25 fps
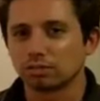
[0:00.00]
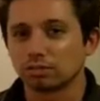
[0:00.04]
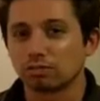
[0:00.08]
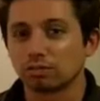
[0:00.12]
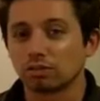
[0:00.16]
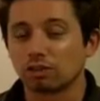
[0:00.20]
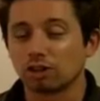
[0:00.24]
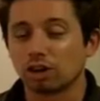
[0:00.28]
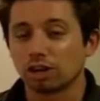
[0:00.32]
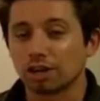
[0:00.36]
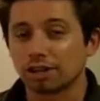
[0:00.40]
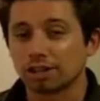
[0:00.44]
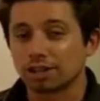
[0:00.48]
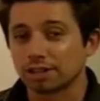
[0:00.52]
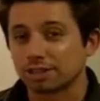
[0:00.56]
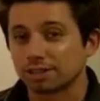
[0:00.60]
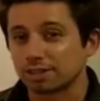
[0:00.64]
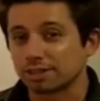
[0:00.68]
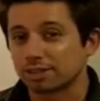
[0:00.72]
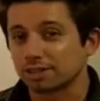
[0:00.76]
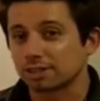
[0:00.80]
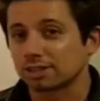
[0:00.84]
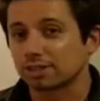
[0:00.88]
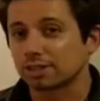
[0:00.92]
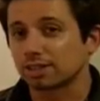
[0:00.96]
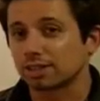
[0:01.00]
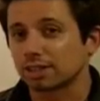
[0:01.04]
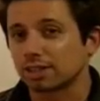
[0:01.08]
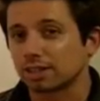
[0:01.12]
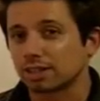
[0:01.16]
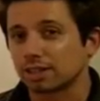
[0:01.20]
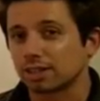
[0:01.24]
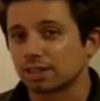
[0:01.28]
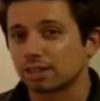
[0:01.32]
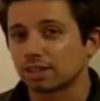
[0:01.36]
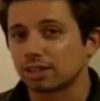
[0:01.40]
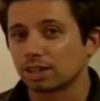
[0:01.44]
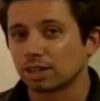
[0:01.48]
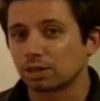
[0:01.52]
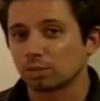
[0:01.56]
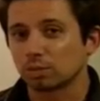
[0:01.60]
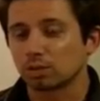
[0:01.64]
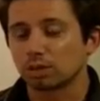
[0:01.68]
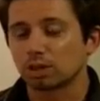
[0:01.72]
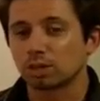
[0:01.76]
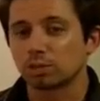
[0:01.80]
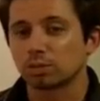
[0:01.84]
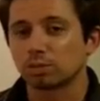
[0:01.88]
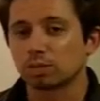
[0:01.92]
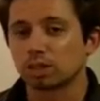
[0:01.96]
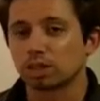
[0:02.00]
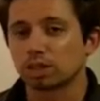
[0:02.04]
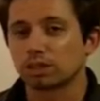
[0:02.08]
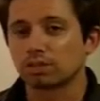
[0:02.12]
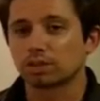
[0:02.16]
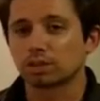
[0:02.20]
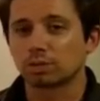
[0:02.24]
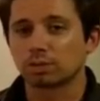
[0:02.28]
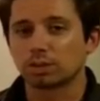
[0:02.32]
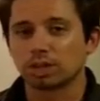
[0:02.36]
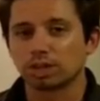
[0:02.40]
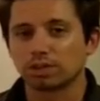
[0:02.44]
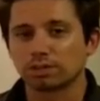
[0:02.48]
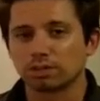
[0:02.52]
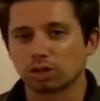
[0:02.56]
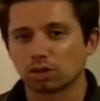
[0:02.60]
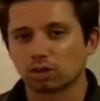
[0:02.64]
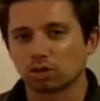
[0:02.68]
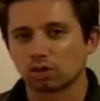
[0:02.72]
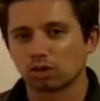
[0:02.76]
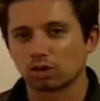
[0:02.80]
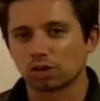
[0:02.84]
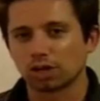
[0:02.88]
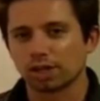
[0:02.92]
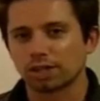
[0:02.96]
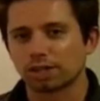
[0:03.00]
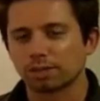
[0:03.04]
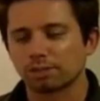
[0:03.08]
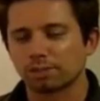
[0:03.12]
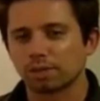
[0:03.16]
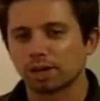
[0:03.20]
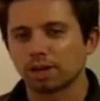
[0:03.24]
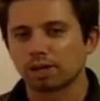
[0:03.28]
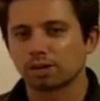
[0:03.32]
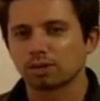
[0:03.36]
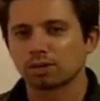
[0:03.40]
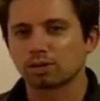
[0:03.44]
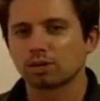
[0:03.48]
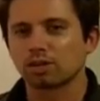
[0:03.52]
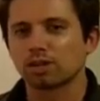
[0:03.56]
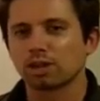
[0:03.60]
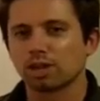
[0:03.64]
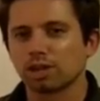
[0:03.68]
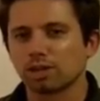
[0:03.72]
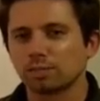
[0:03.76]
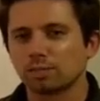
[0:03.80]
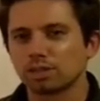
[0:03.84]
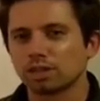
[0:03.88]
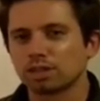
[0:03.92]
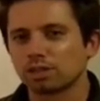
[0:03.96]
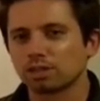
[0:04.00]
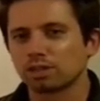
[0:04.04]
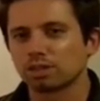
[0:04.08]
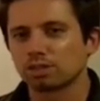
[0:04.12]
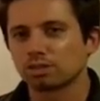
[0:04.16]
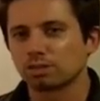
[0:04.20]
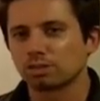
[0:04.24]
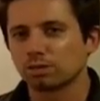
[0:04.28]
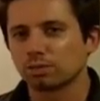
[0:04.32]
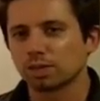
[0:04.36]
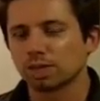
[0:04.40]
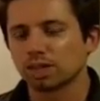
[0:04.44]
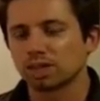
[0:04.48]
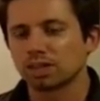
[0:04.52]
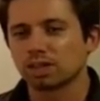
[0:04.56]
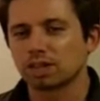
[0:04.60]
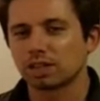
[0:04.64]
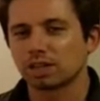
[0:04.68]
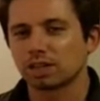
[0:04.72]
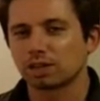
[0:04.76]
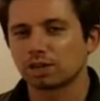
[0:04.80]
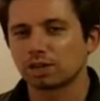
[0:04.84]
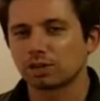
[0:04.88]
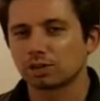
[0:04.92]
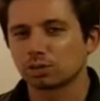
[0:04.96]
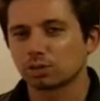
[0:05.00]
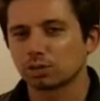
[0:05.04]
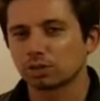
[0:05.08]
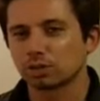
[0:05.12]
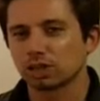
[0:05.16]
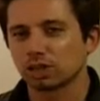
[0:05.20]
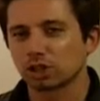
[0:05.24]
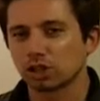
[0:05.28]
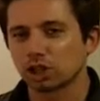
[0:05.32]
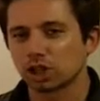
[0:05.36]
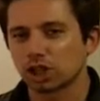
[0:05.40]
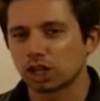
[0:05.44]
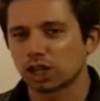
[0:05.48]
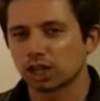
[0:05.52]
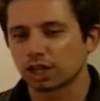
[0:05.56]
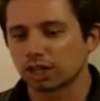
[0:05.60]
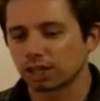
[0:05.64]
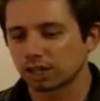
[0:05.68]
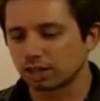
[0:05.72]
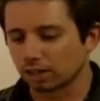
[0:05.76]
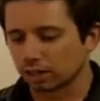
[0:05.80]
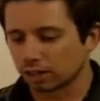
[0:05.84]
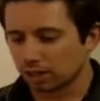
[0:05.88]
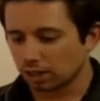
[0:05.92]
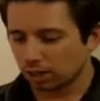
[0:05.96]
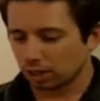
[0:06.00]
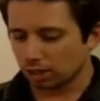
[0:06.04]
varieties, and they really believe that we have the great microclimate to make a lot of those really shine.